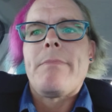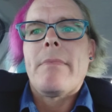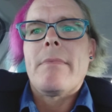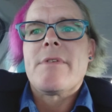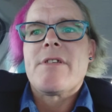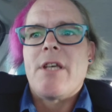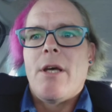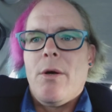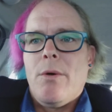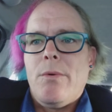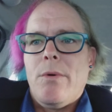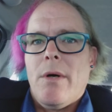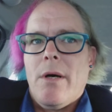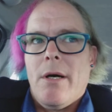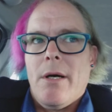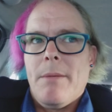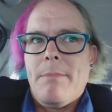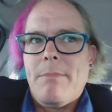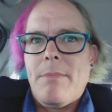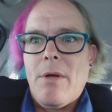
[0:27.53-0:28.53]
So
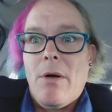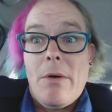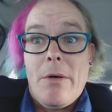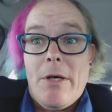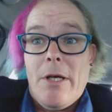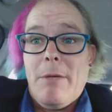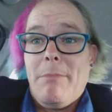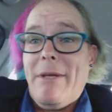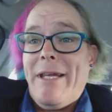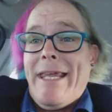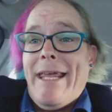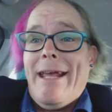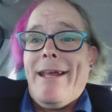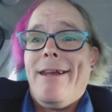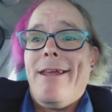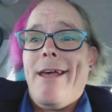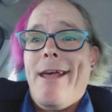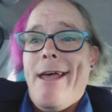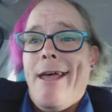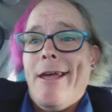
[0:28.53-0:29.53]
I'm not going to be
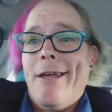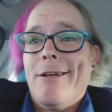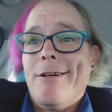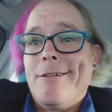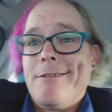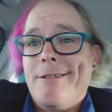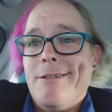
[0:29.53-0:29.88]
getting a haircut